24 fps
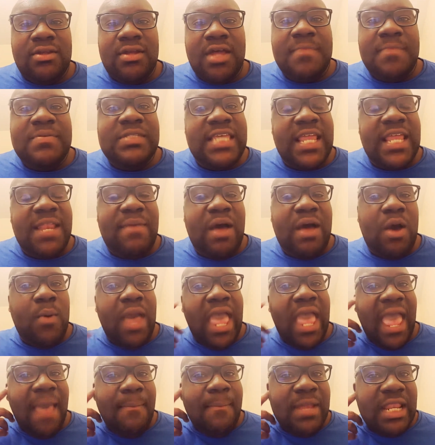upset about
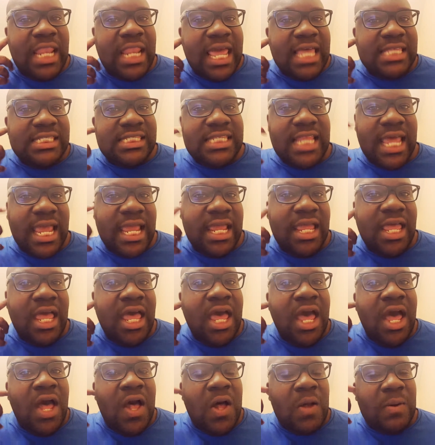what happened last night
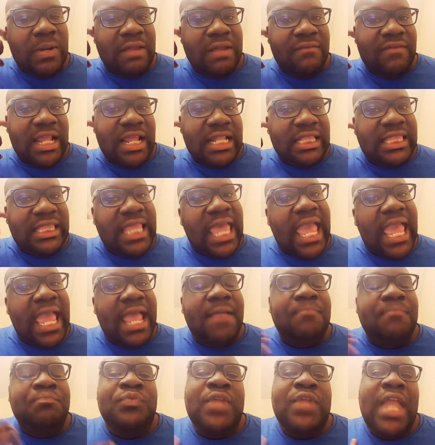or whatever like that.
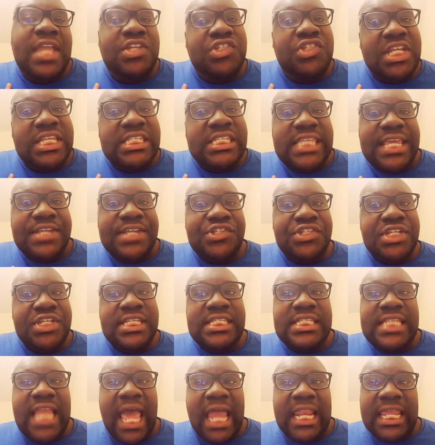And she says
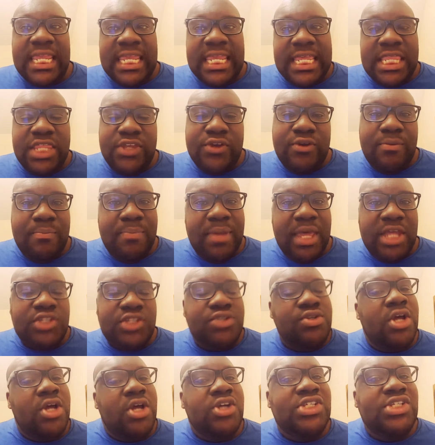she's not either,
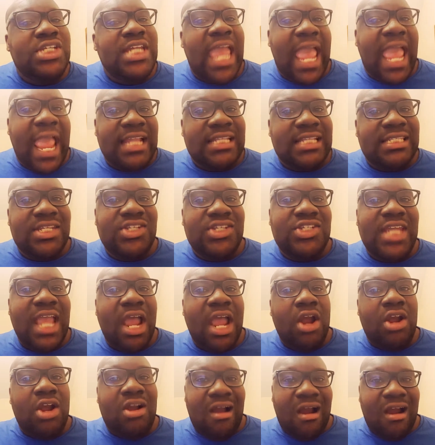but you know, she acting, she
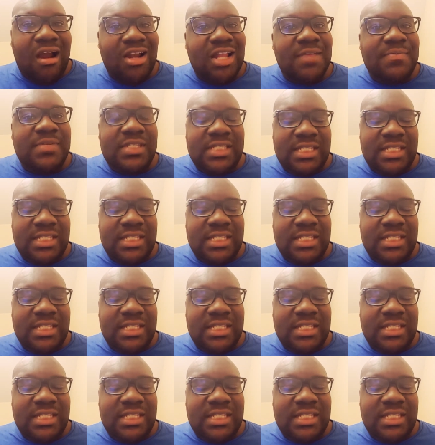got her guard up